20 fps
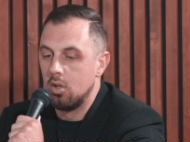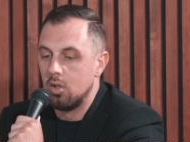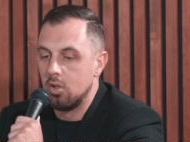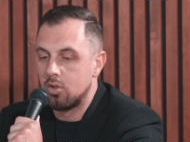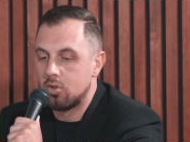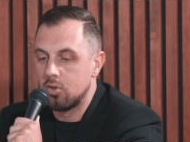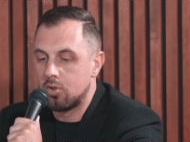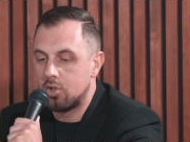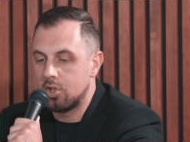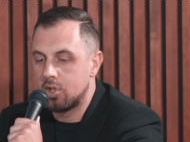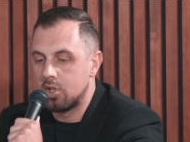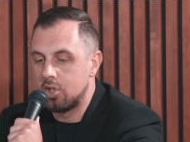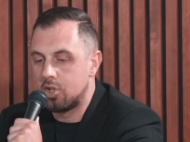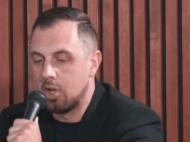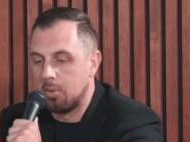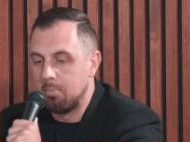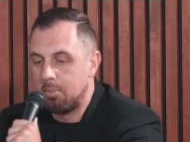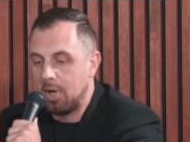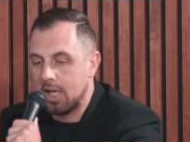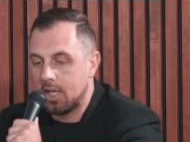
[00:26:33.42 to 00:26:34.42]
So just to
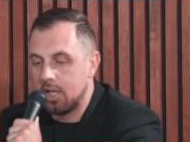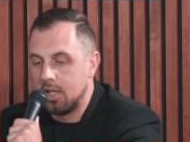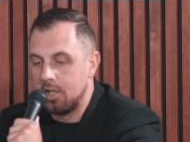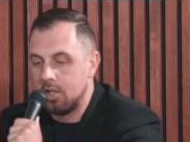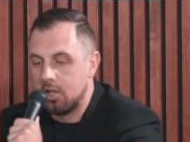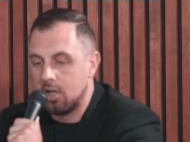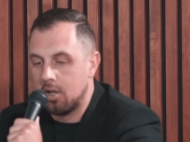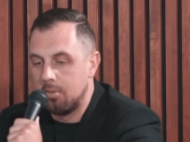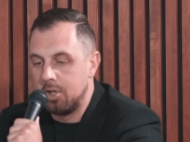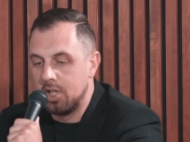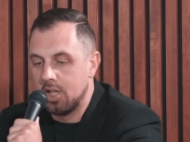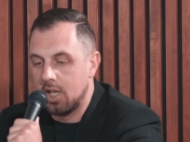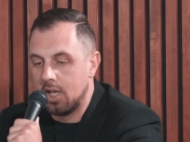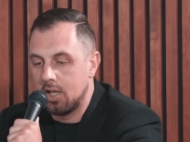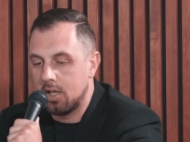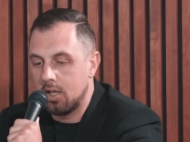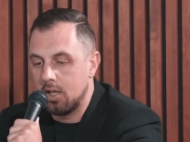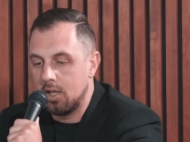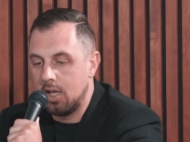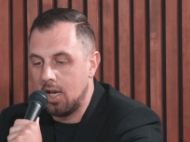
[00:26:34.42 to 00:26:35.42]
jump back in here, I mean,
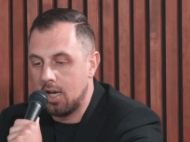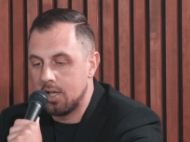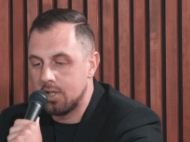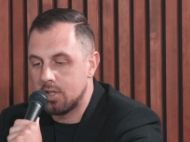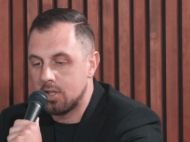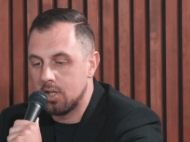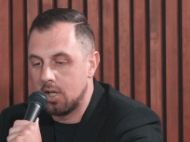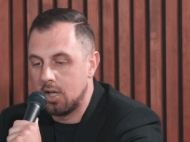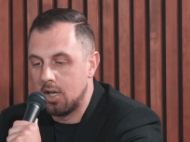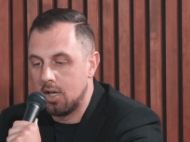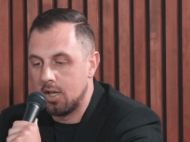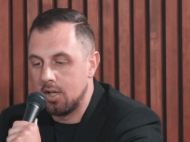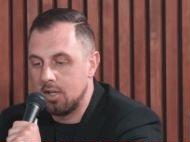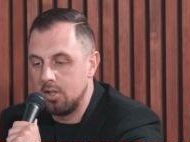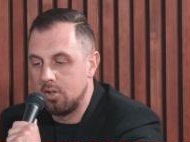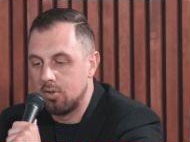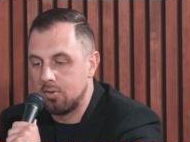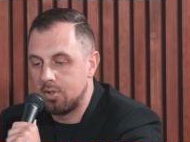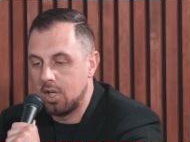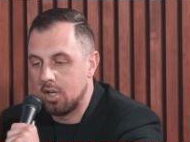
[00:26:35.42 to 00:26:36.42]
like, yes,
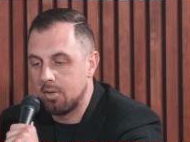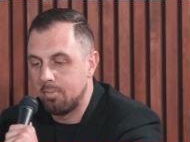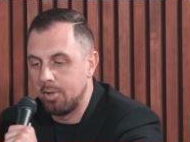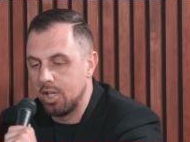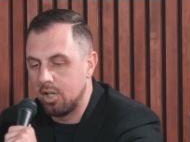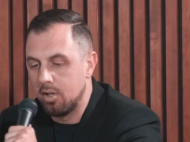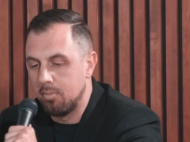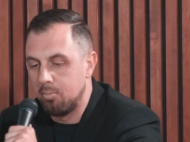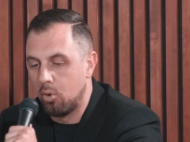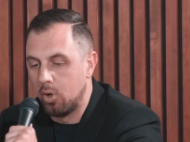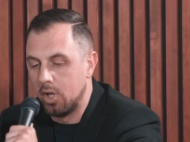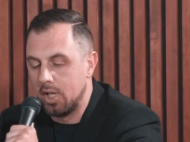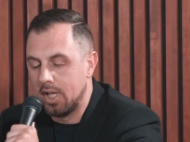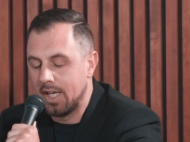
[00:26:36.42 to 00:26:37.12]
Derek made a good point.